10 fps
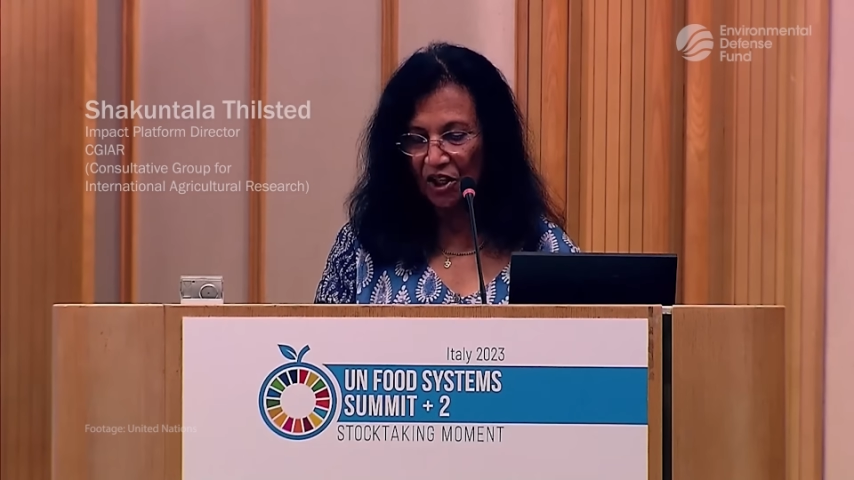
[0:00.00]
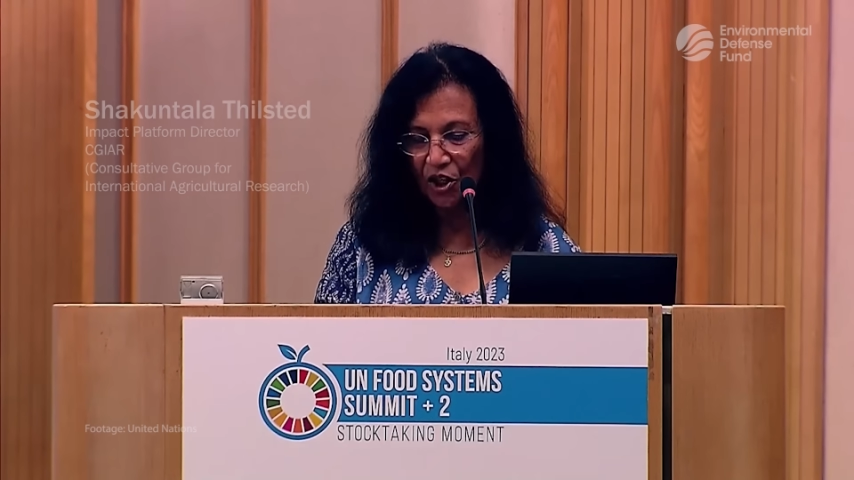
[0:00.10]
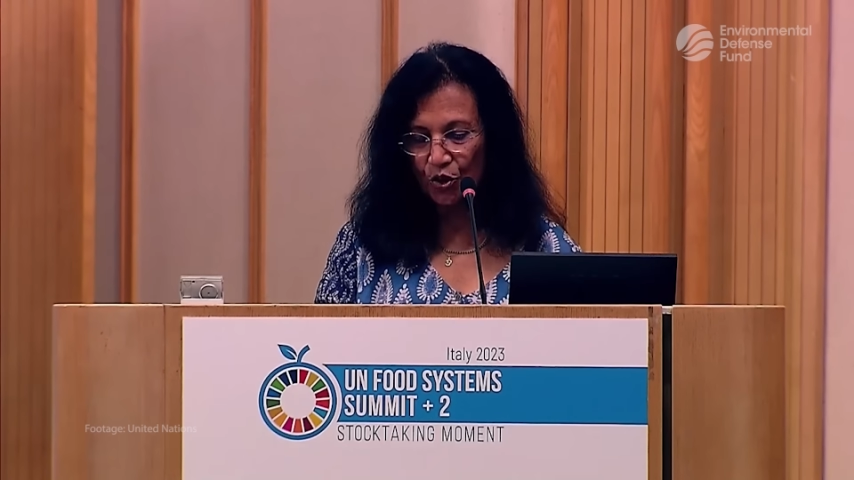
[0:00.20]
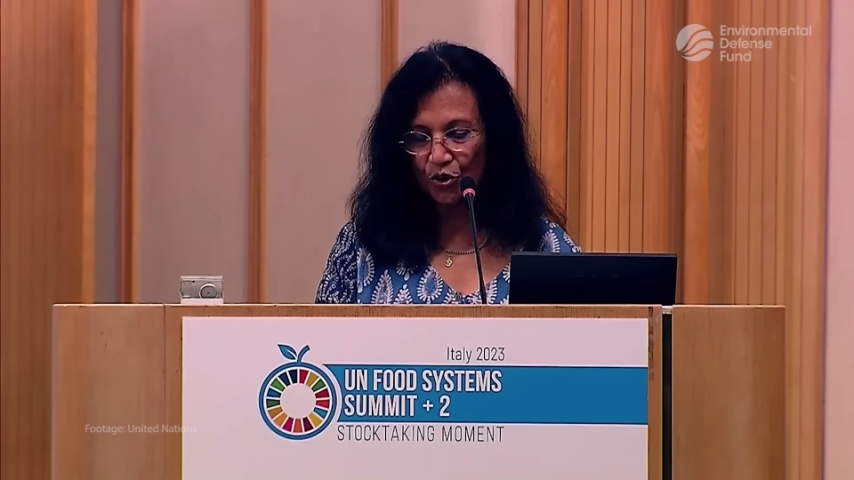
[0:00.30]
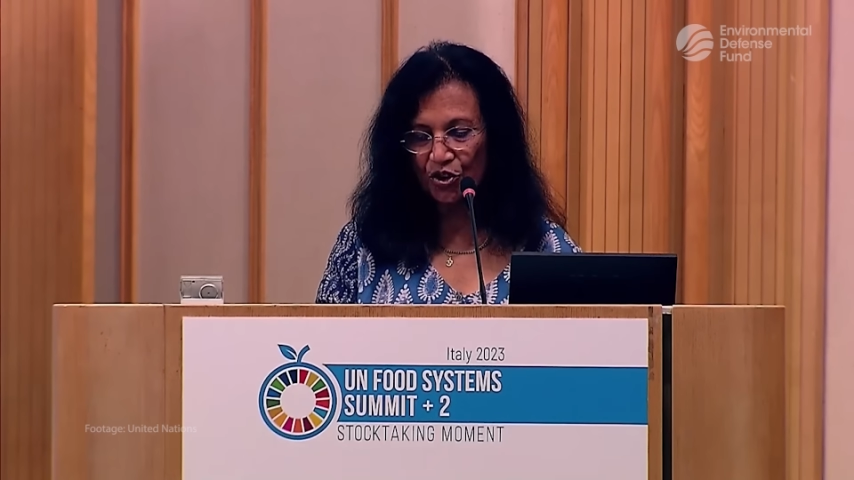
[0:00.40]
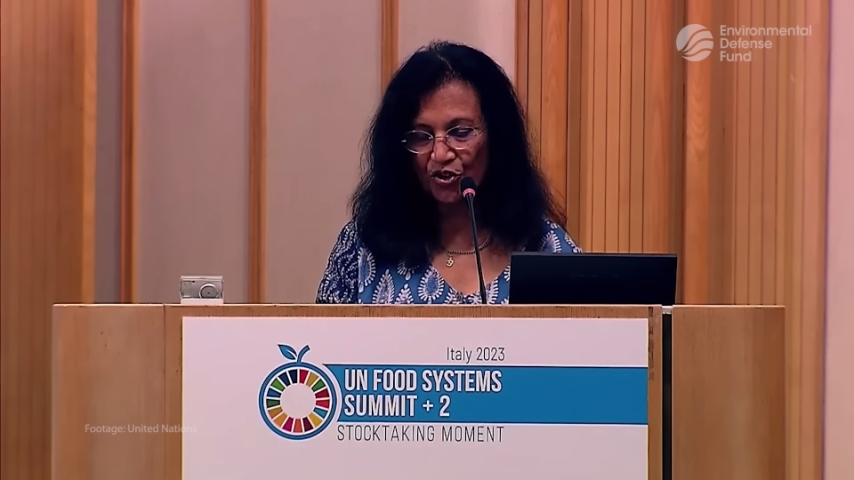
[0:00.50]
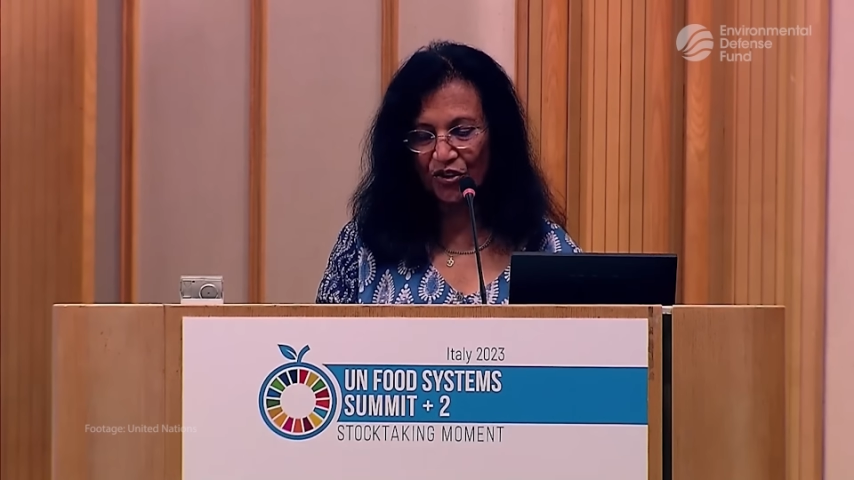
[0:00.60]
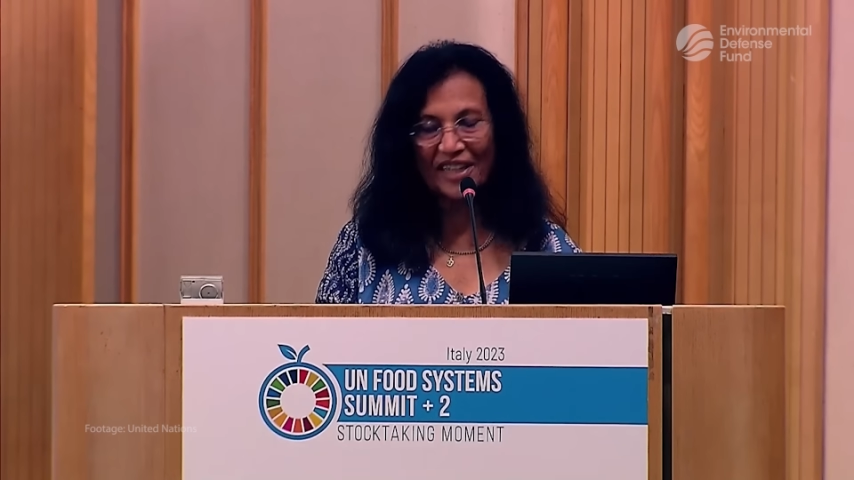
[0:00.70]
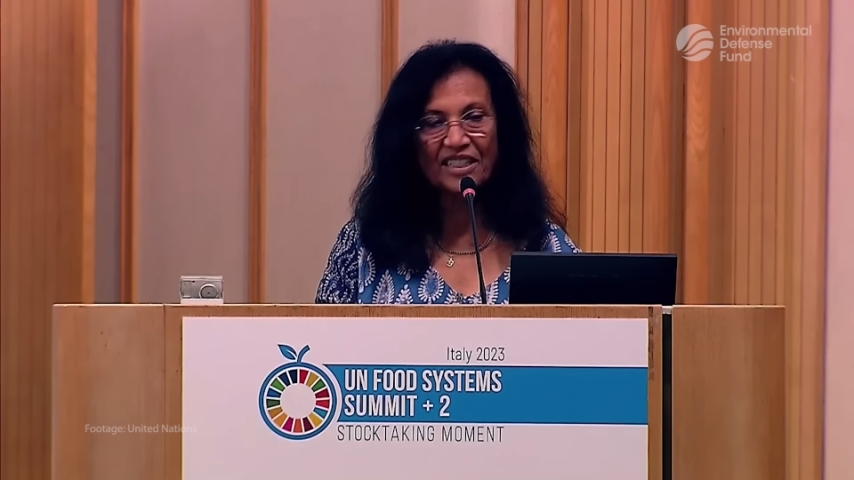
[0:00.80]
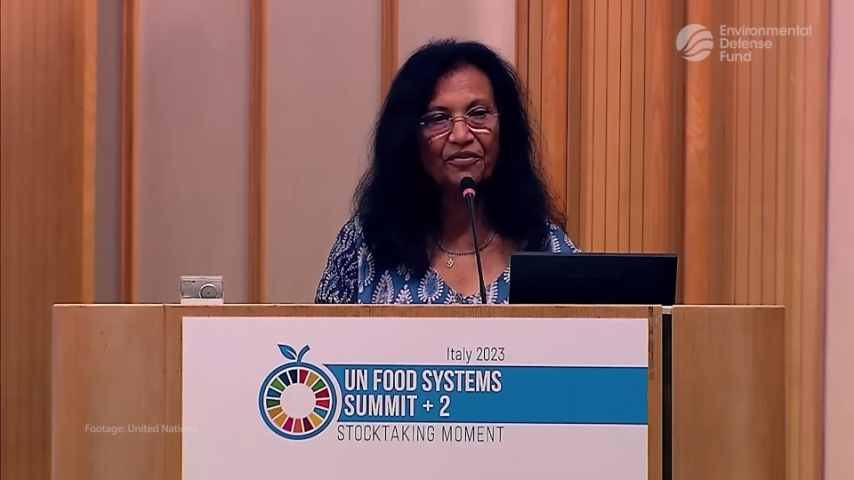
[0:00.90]
to
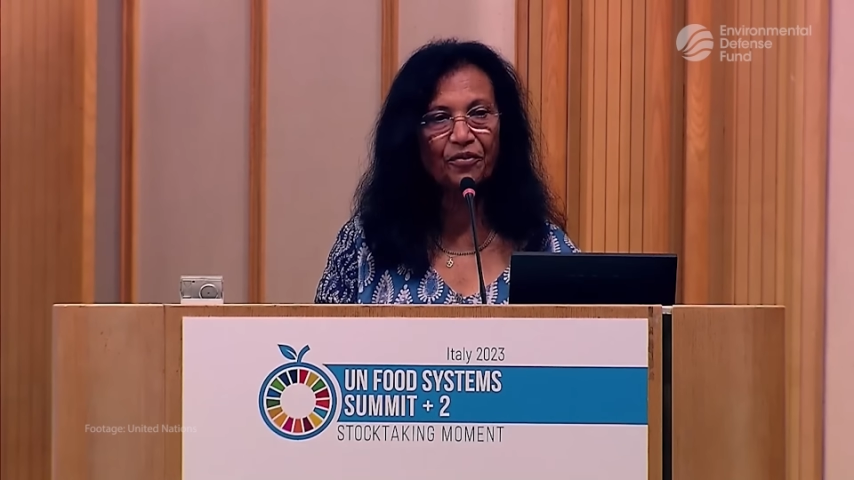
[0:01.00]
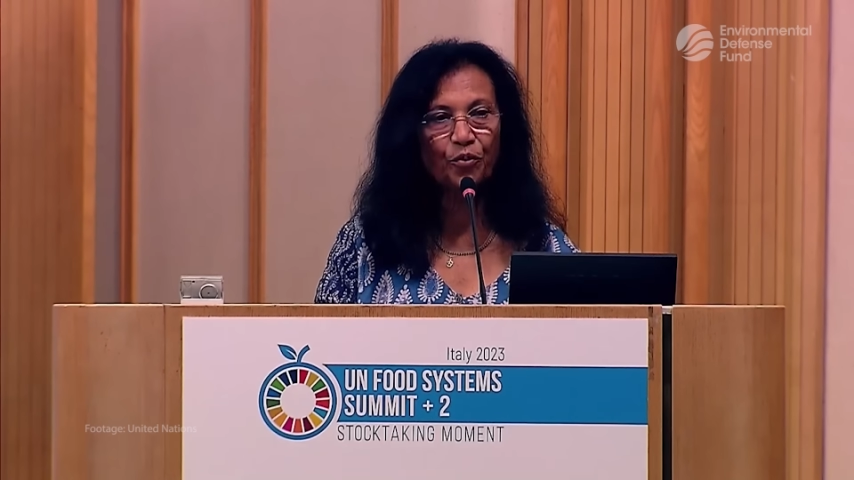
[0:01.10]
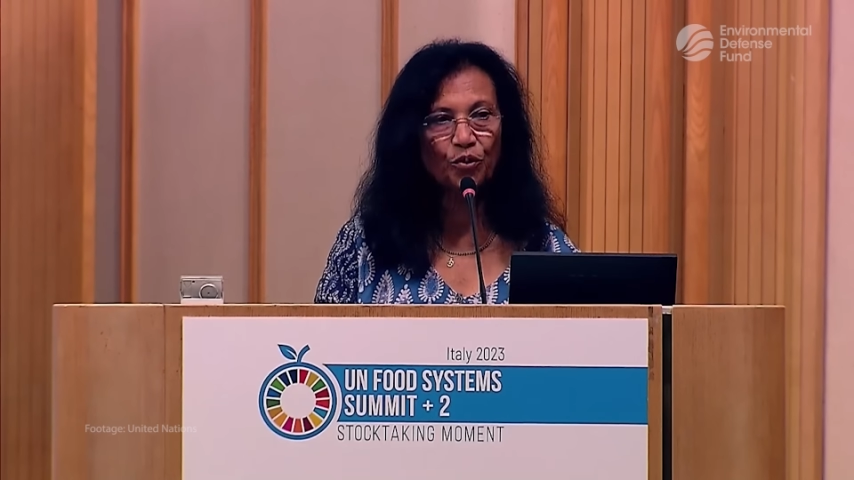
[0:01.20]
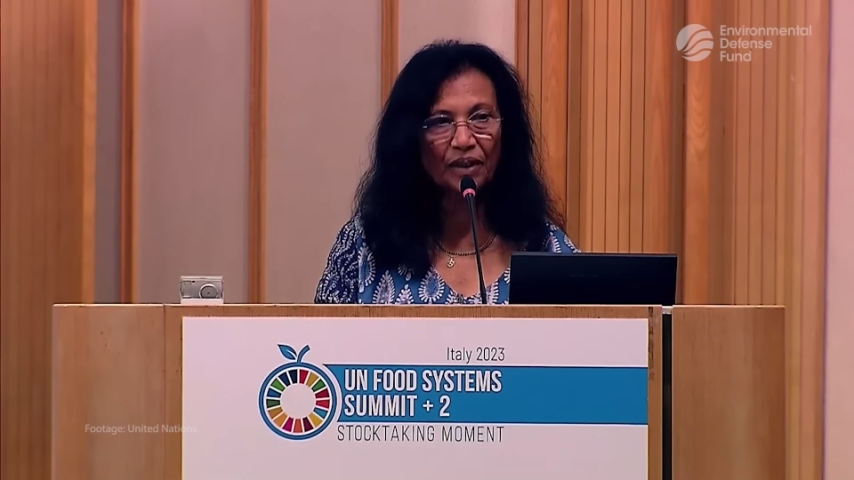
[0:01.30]
address food